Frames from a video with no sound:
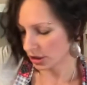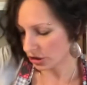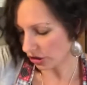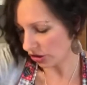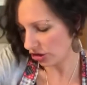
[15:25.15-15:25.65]

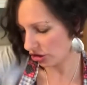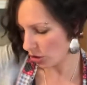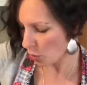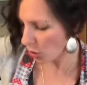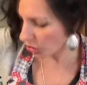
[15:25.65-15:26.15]
Just
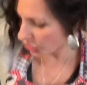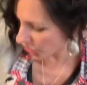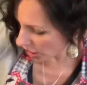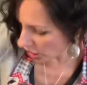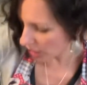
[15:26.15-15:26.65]
squash
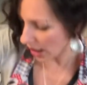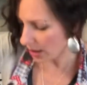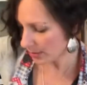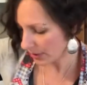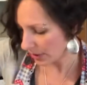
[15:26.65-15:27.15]
it all
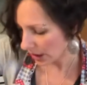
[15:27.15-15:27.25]
up.